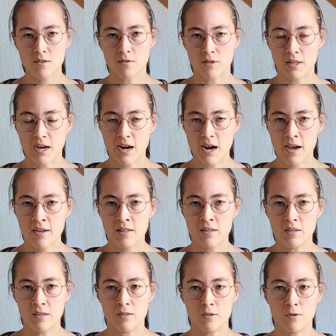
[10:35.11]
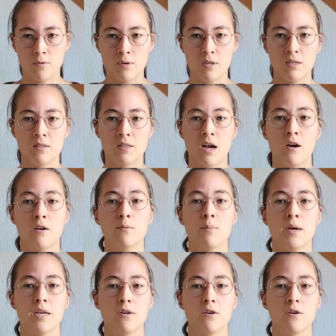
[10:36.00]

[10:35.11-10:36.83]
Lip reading: the neckline is going down my